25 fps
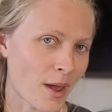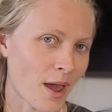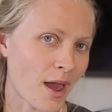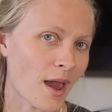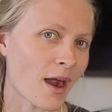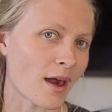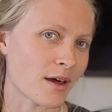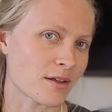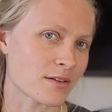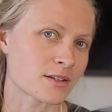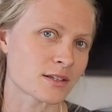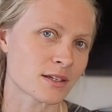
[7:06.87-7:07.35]

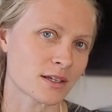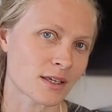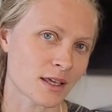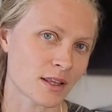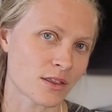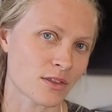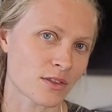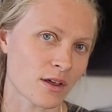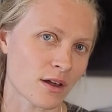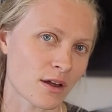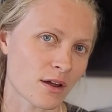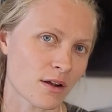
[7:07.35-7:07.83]
path to
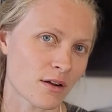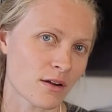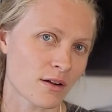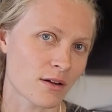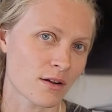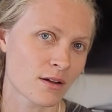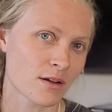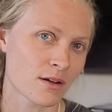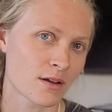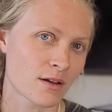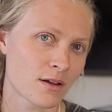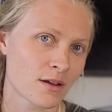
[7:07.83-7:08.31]
get there.
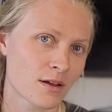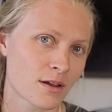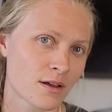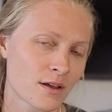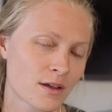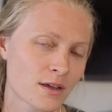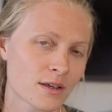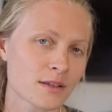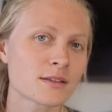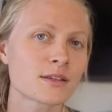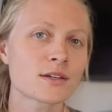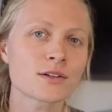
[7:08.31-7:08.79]

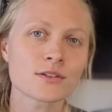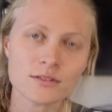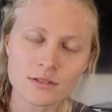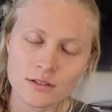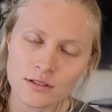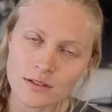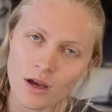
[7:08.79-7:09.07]
Here's a